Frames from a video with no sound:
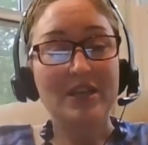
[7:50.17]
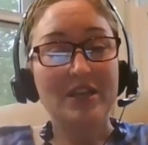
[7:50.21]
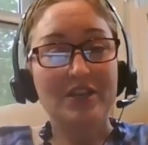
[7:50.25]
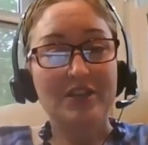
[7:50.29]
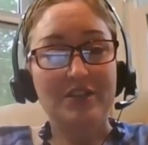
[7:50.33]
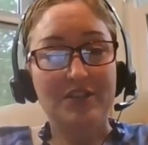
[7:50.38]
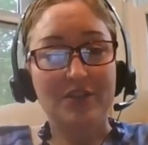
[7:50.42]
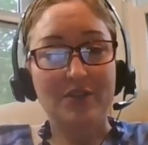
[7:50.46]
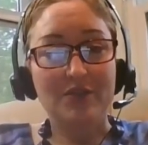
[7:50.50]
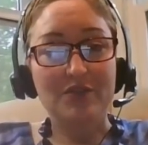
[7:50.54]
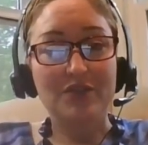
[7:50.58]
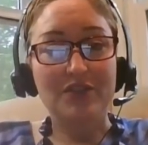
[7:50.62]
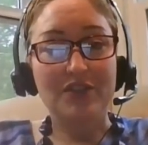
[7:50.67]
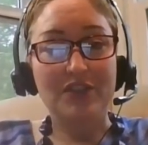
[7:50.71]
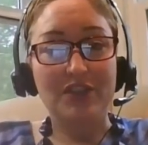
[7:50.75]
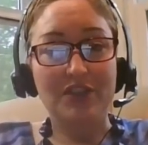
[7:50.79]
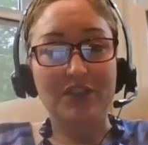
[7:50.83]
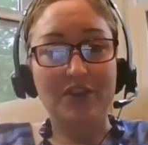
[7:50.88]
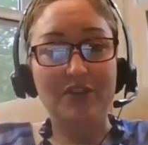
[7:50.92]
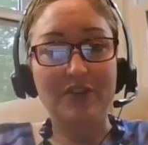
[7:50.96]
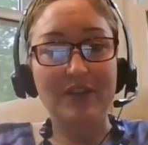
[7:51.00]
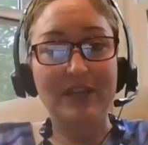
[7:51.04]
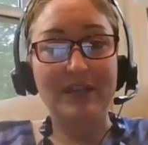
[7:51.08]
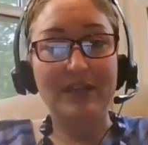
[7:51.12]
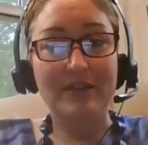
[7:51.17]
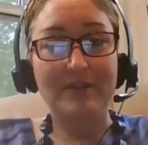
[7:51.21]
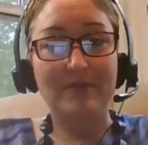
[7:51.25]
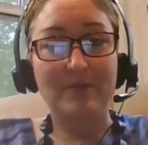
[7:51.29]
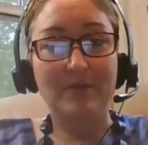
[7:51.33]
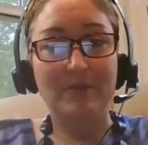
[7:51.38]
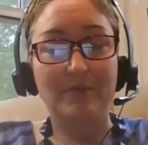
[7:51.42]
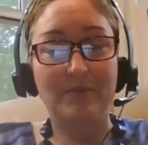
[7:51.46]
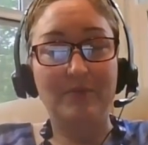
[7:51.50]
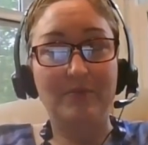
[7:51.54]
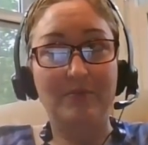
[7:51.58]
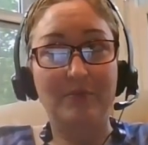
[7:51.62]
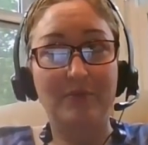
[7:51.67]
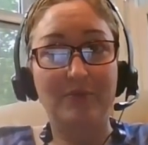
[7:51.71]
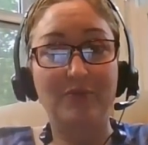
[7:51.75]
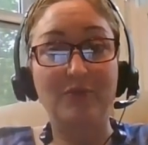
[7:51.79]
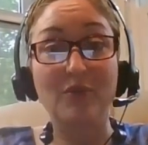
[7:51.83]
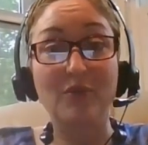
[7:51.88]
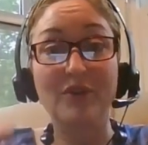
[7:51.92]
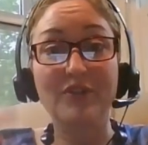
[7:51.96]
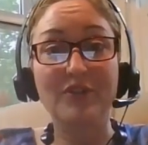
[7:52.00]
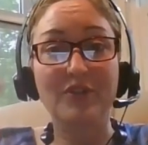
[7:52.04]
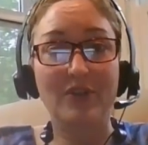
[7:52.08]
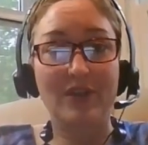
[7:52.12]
Social Security, before the